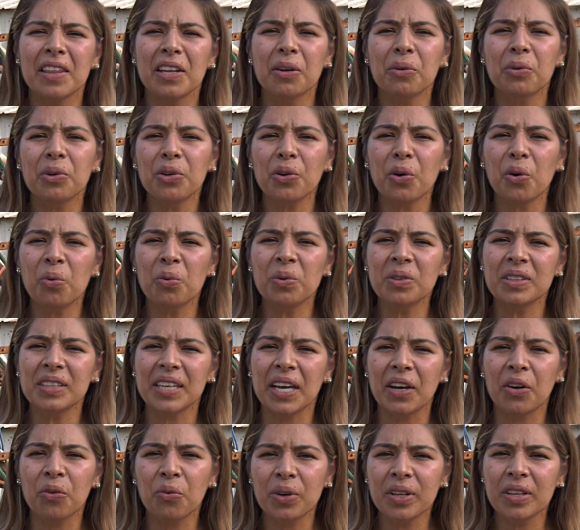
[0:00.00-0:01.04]
They were always
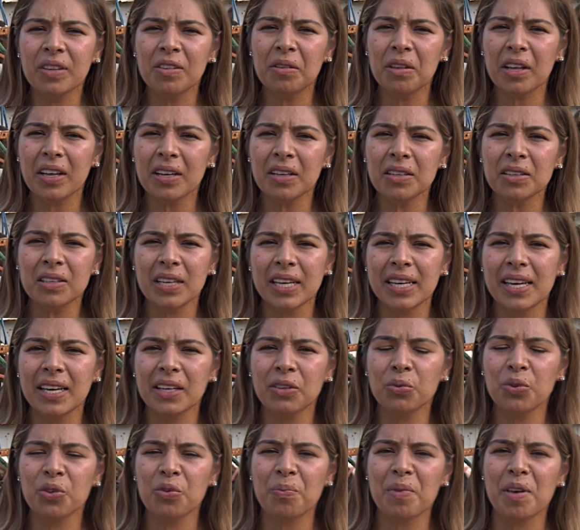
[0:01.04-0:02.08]
there with us, I
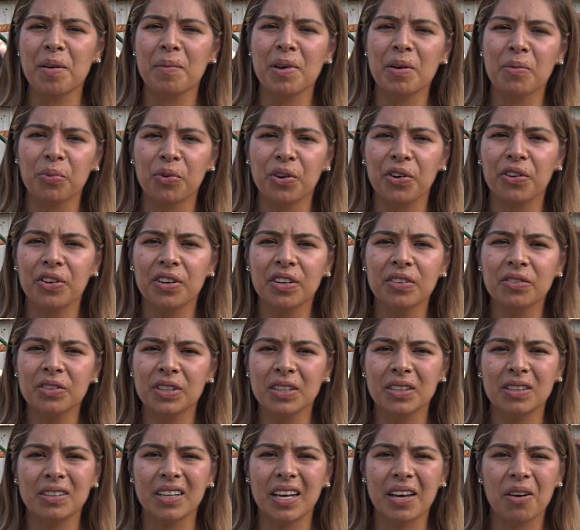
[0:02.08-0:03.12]
guess, with me and my brother
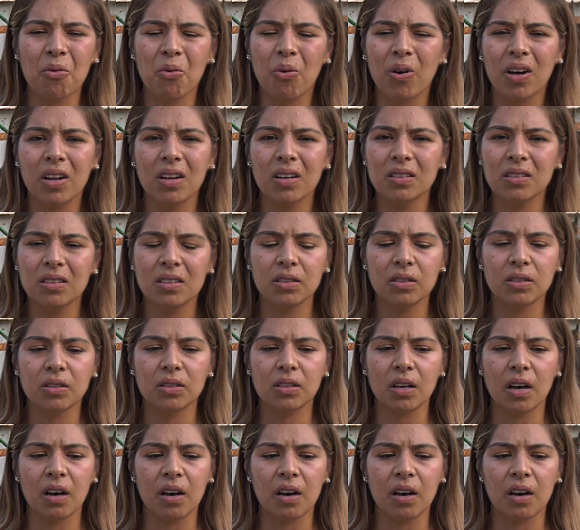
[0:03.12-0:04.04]
since day one. Since